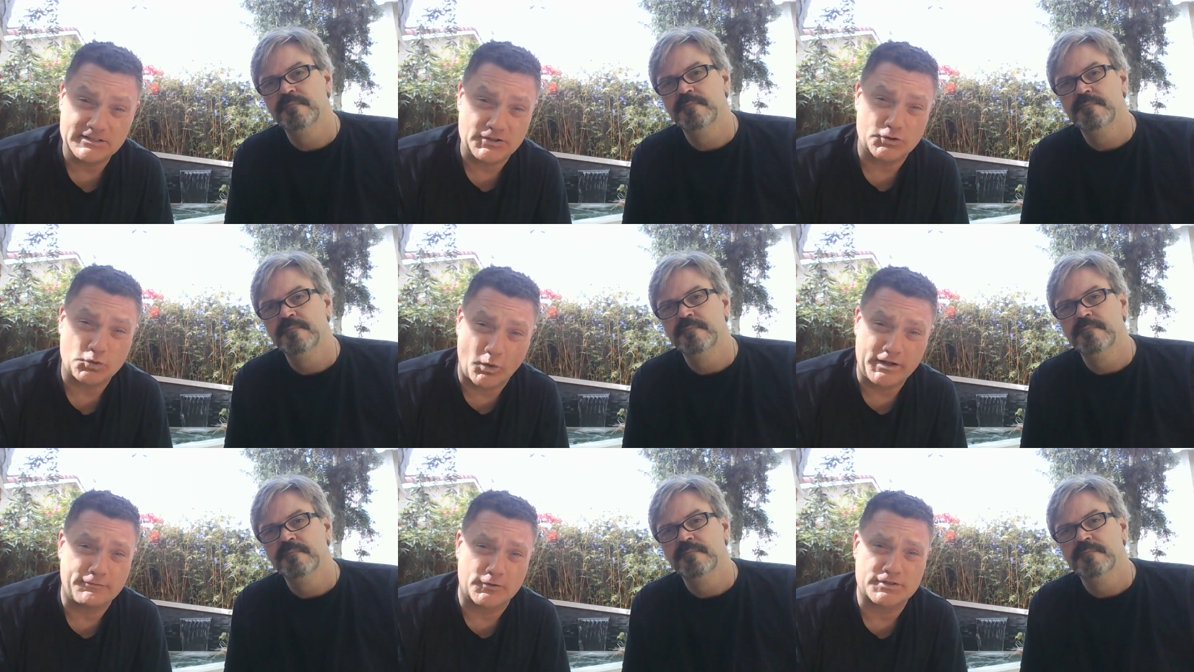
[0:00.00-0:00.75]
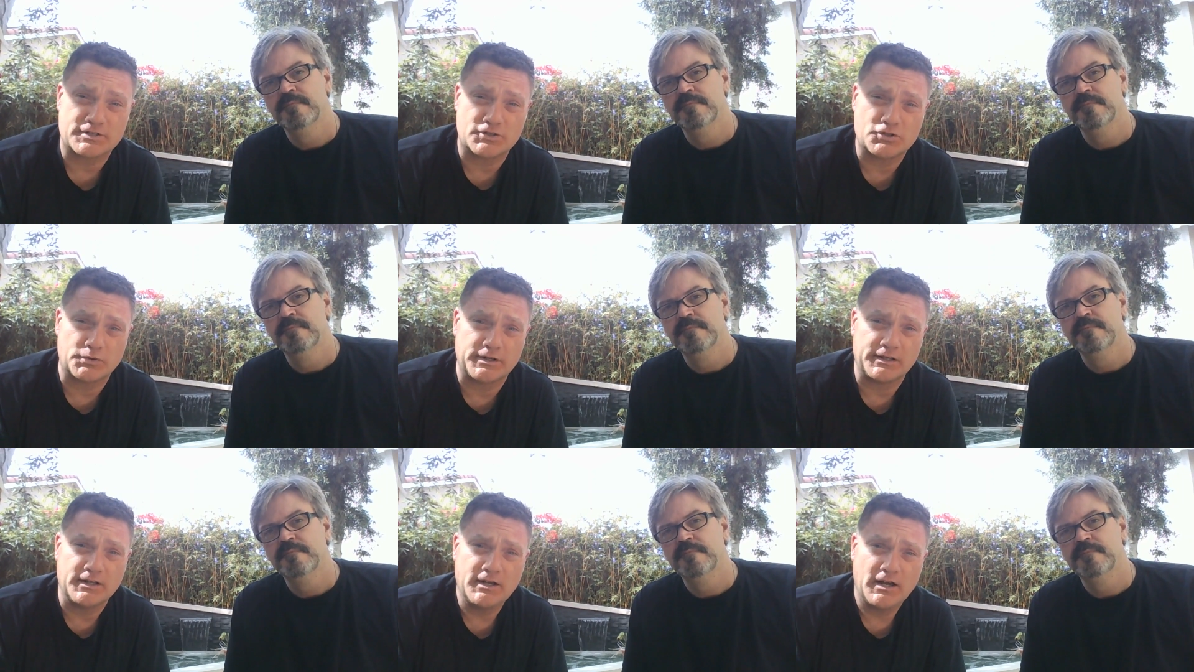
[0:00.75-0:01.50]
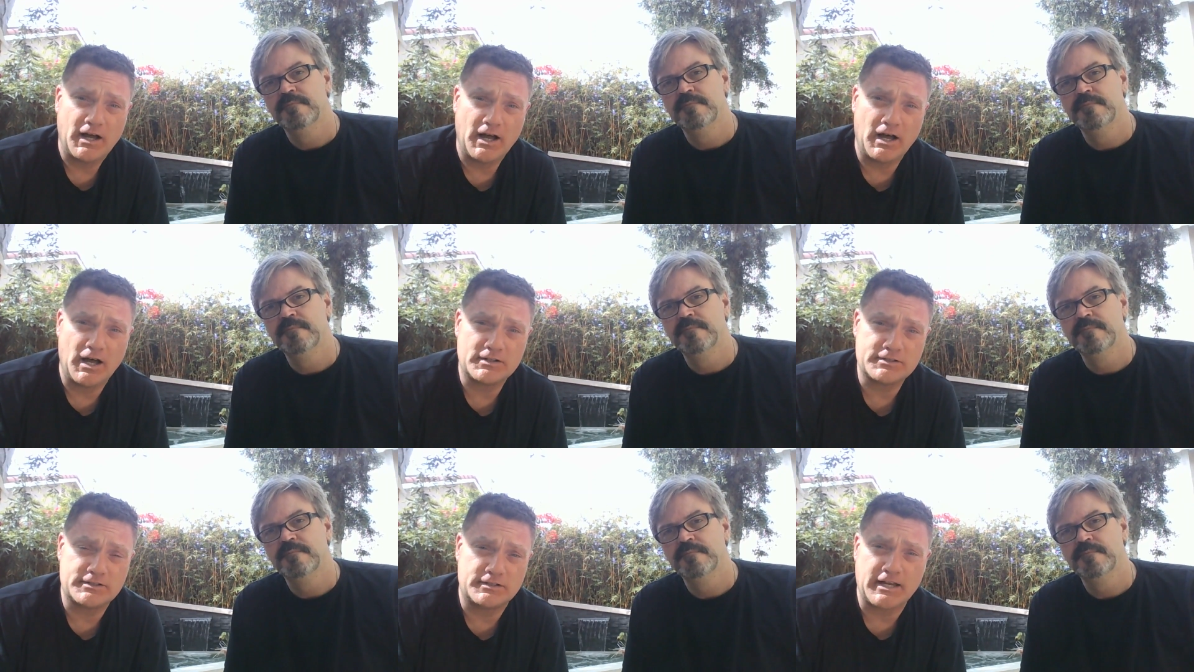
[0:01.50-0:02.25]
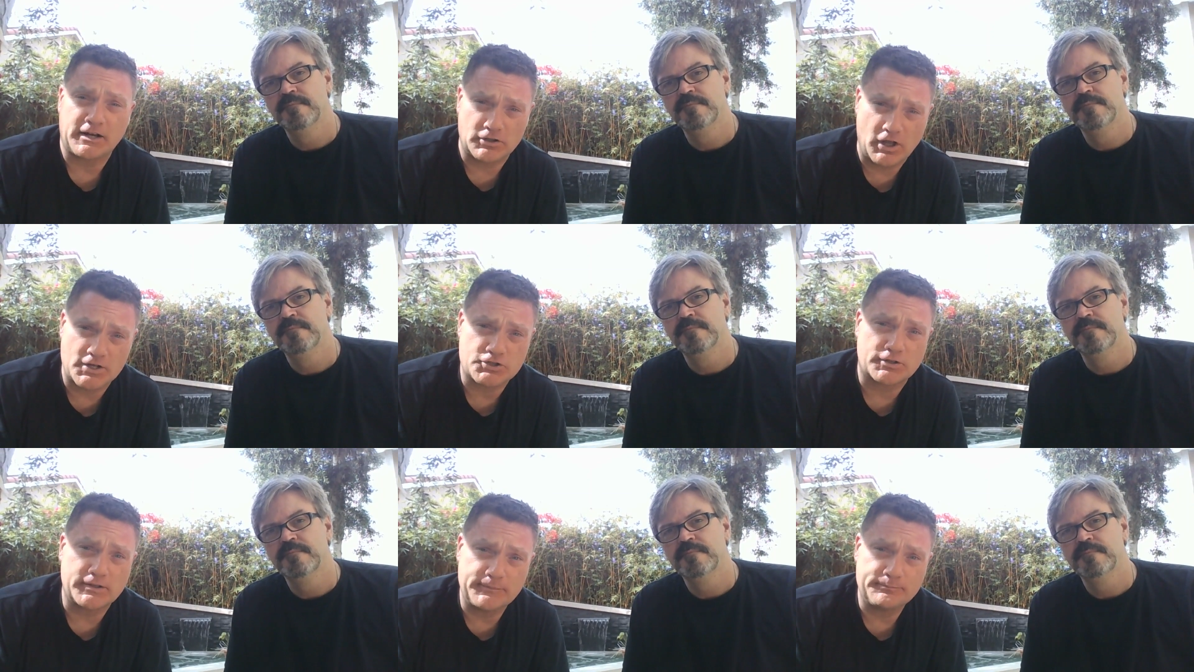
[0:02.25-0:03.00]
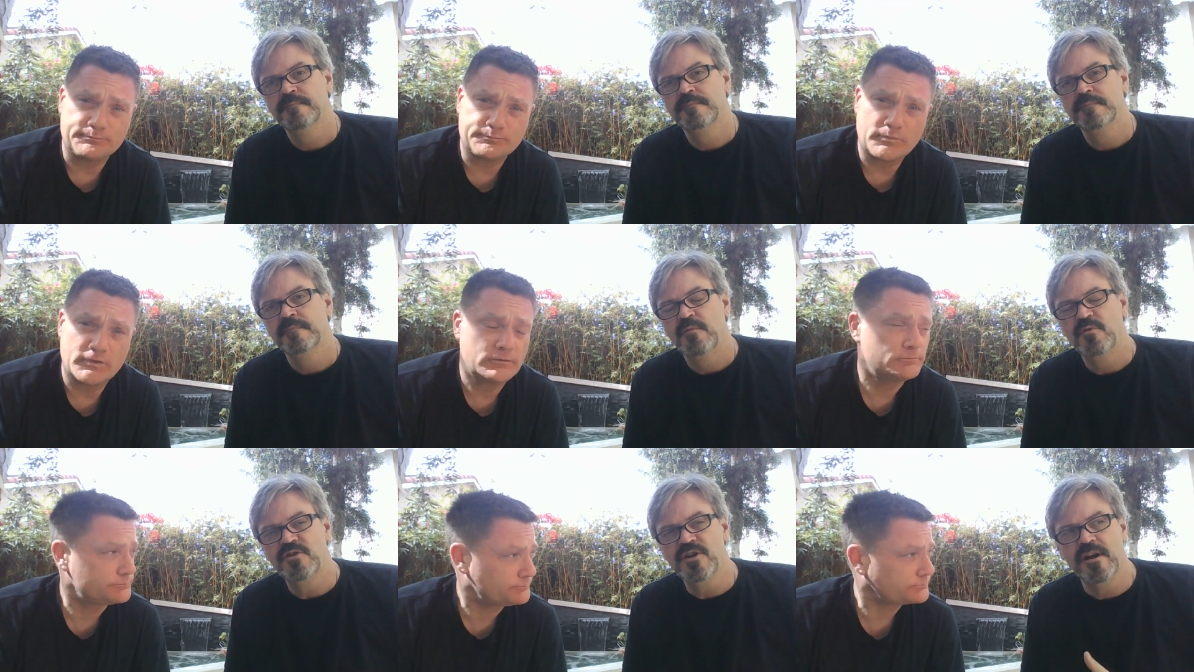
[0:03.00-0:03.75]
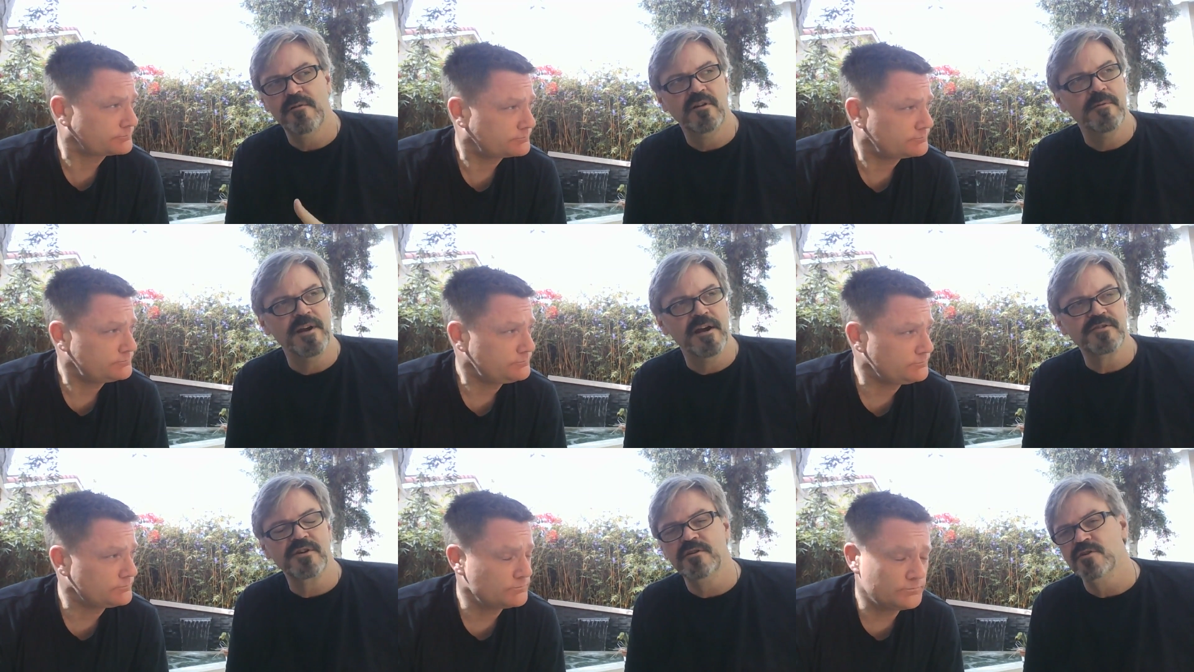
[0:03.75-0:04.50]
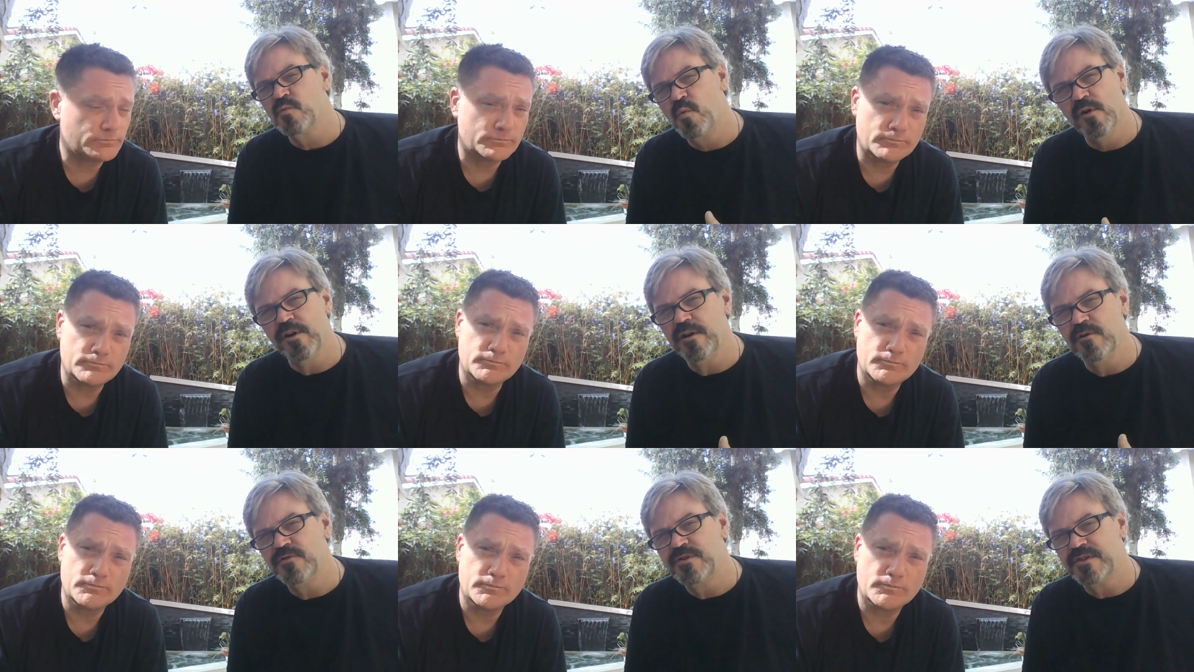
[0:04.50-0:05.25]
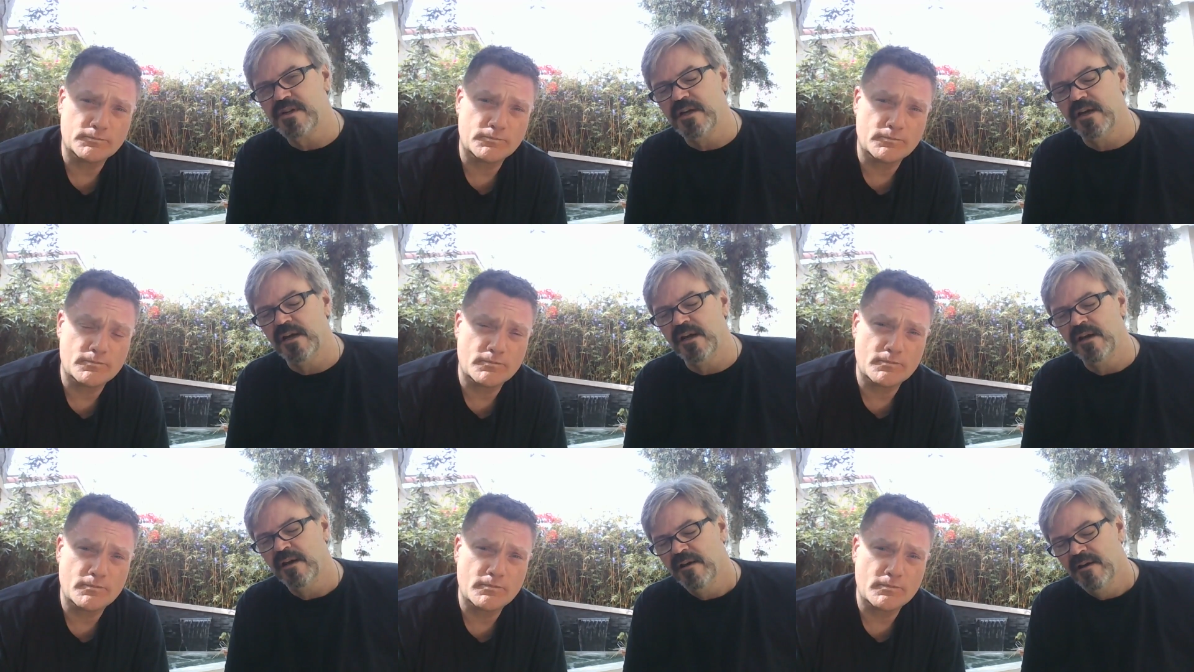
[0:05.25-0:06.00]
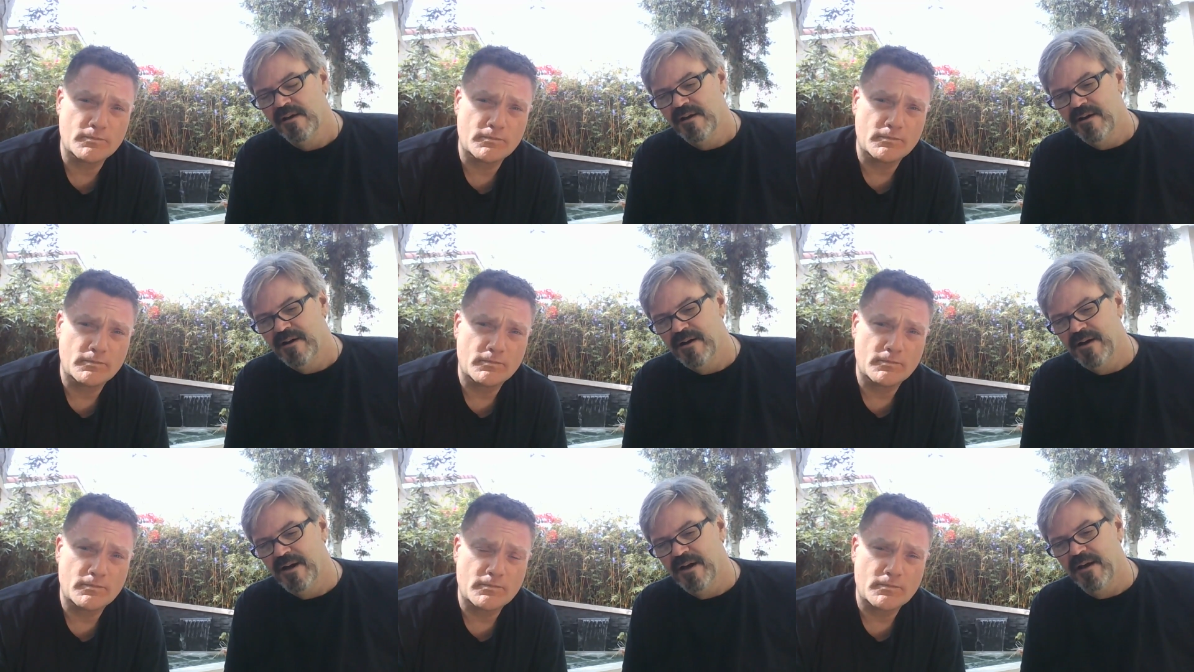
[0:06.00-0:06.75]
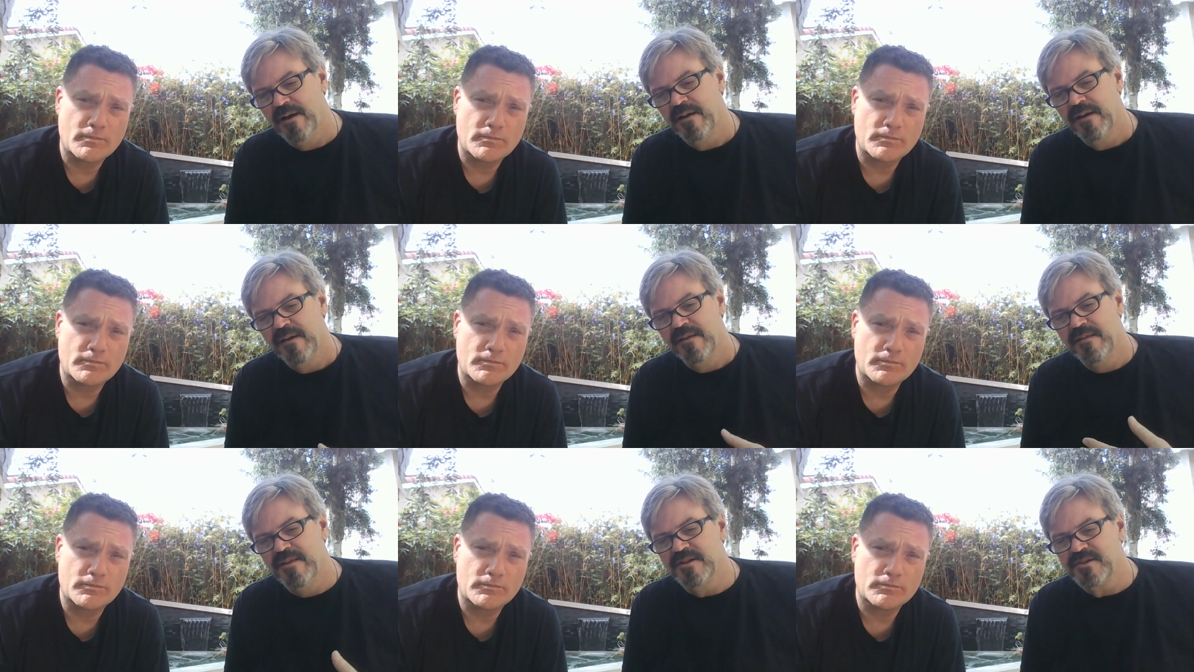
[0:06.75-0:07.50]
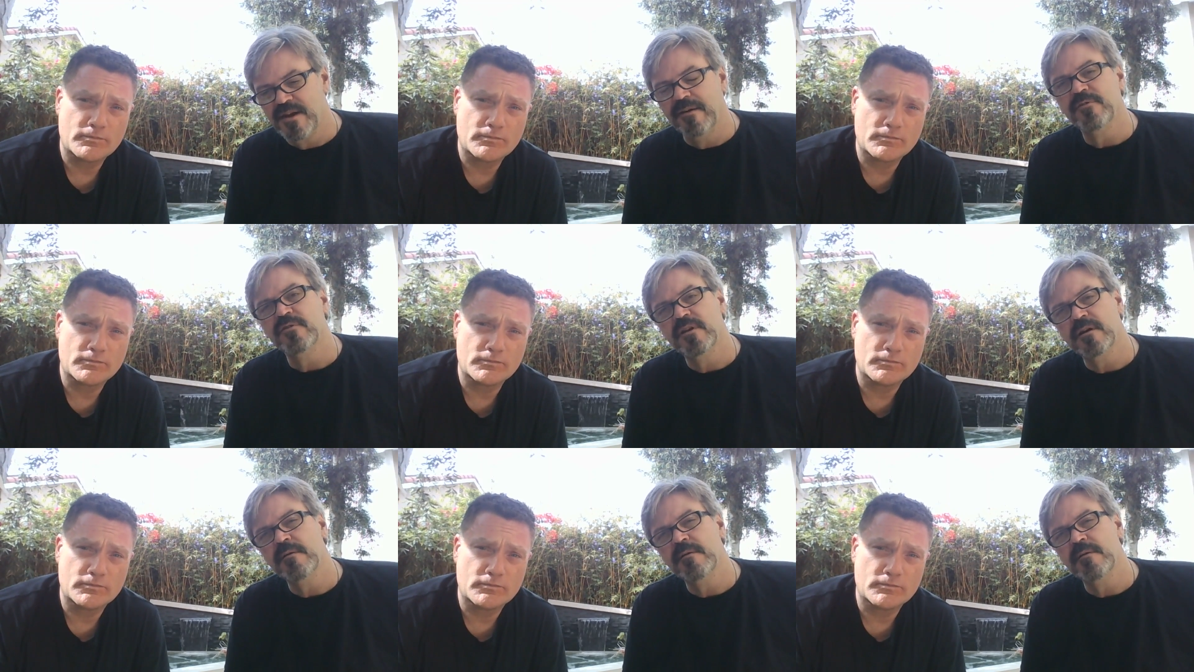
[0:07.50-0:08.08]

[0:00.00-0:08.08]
Speaker 1: into the 21st century uh,
Speaker 2: technologically. Well, Jon, let me ask you this. Where do you see uh, this effort, the